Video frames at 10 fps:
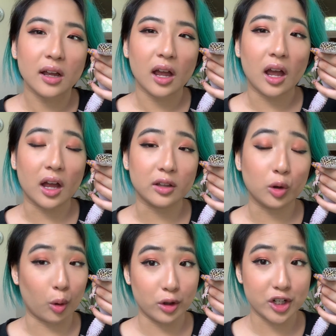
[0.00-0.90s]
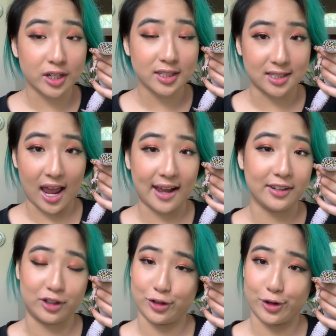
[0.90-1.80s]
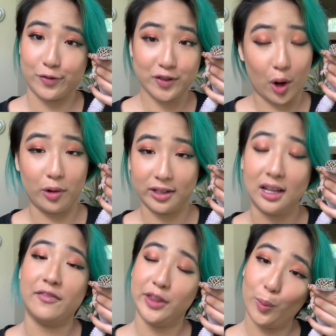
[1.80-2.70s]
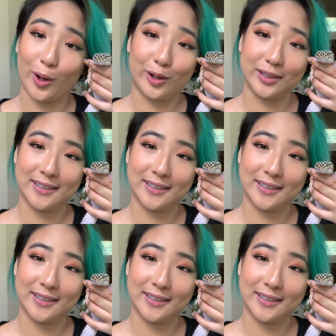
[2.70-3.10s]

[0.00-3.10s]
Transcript: and gorgeous and deserves all the love in the world.